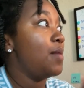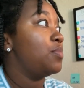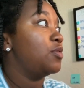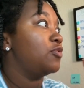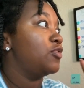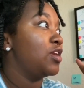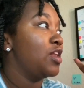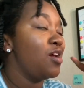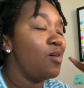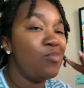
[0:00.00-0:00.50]
But
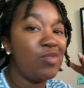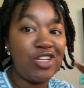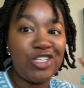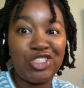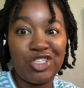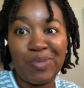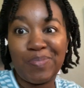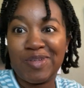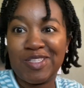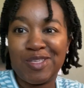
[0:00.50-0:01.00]
for now, I'm going to
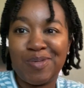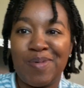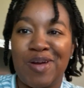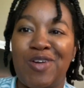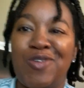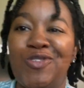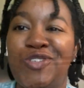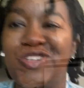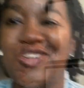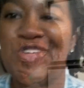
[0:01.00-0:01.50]
jump into my
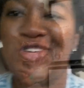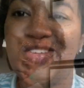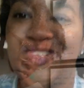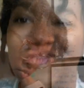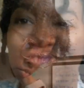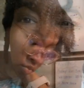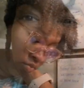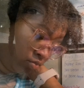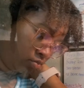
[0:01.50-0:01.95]
coaching call.